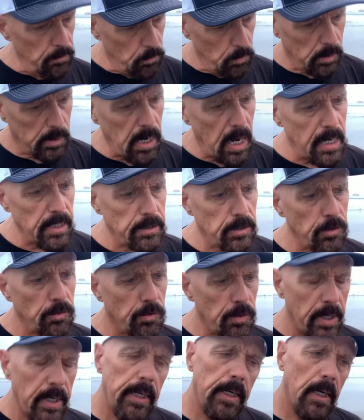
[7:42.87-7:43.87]
We're
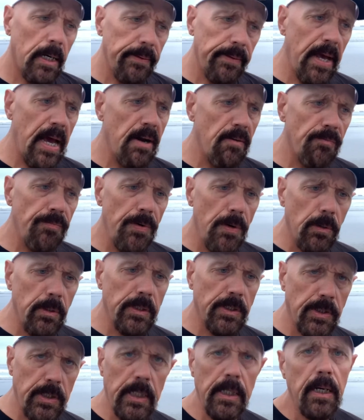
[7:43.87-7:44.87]
concentrating on that,
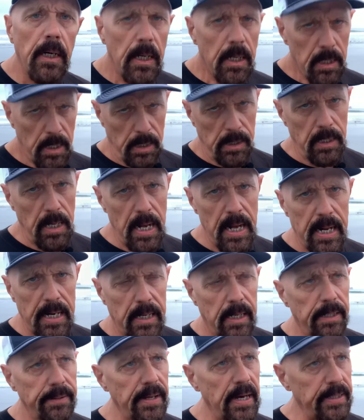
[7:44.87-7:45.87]
focusing a lot
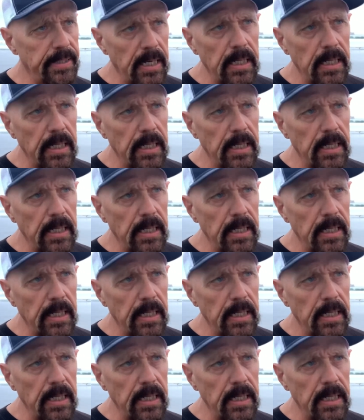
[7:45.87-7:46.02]
on that.